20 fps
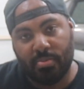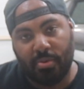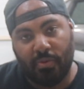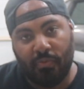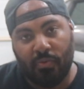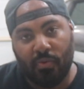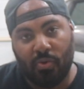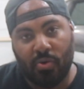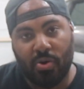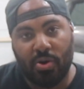
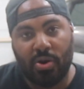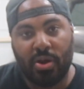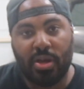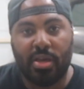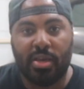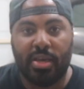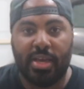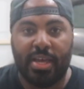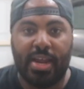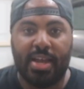before
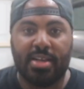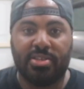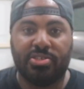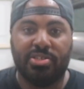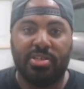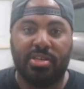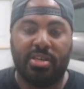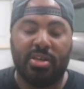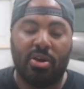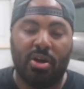it
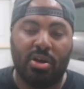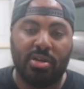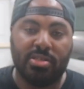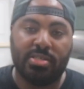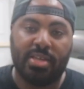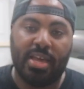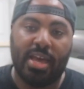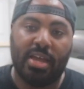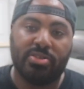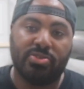actually
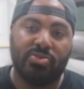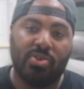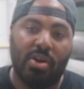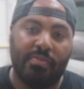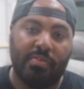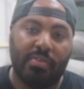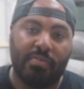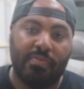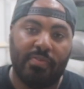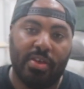caused
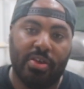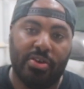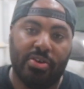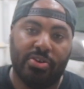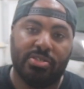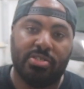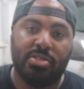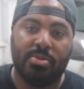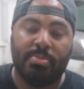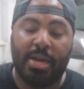catastrophic
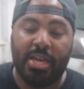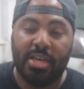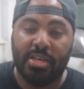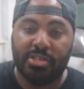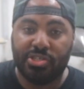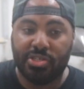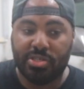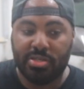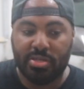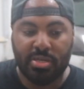failure to my
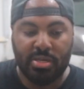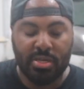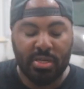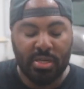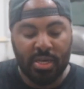engine.